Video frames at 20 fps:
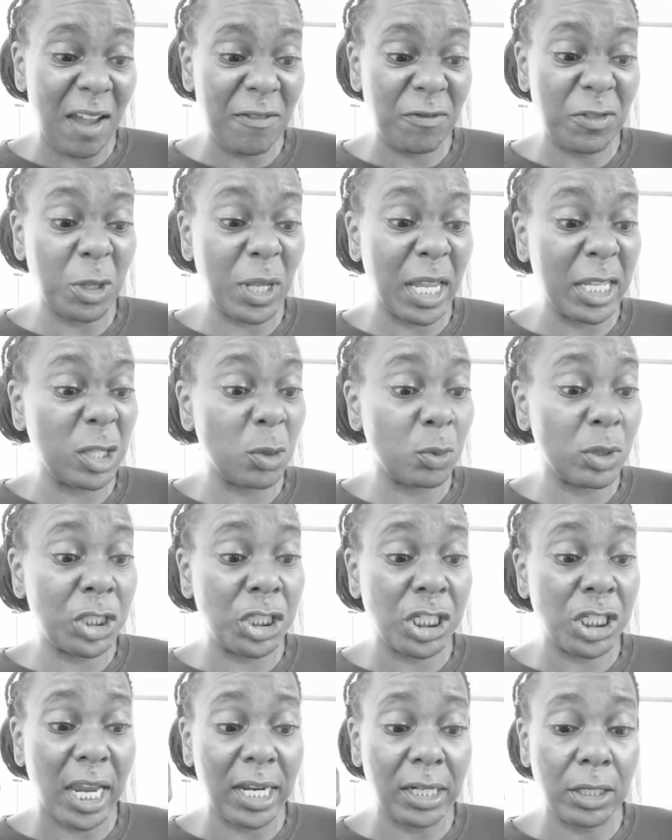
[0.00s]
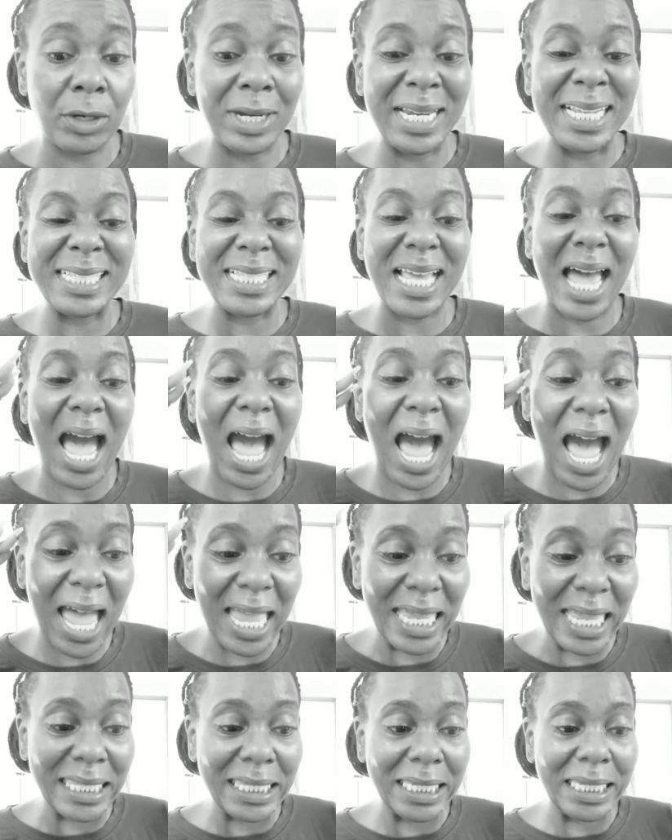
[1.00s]
I feel like the rejector is
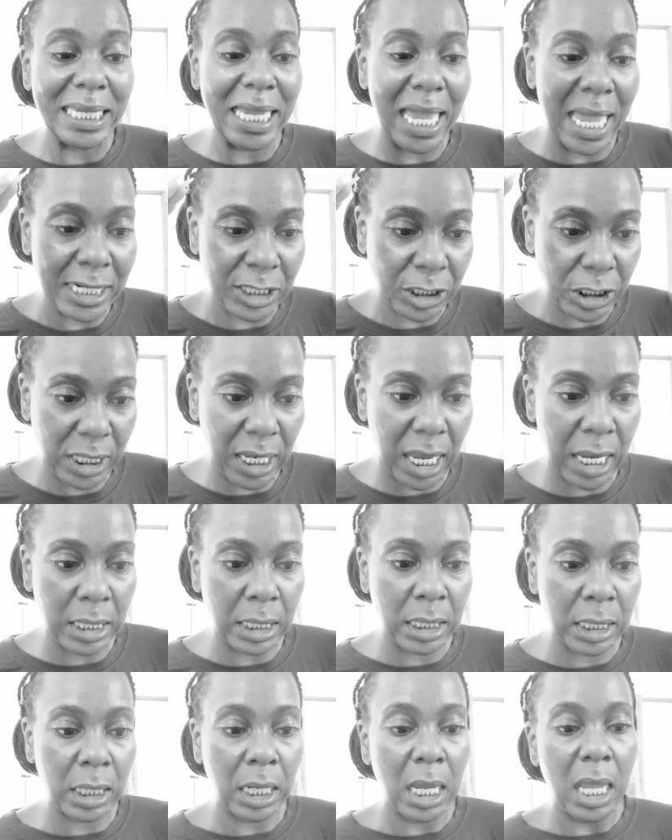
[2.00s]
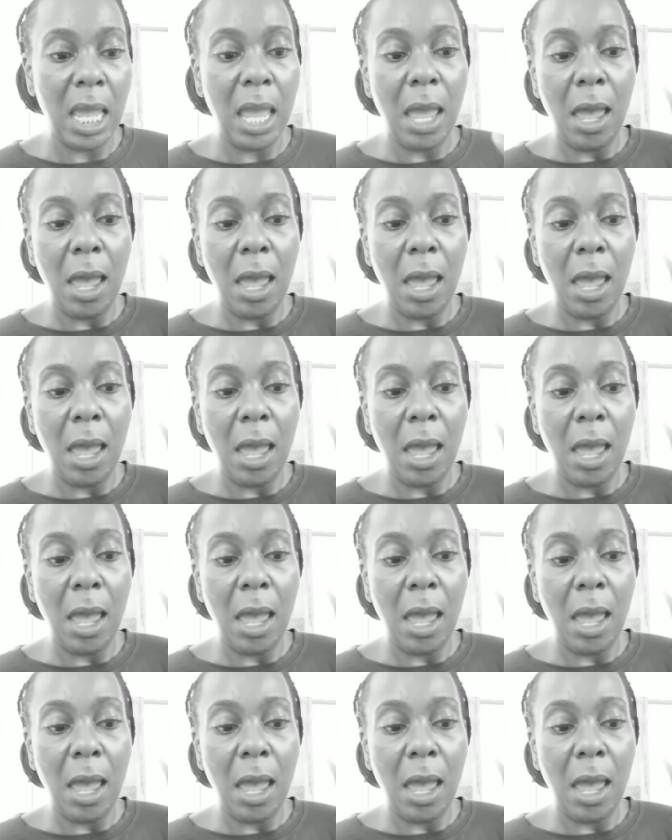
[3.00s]
highly educated,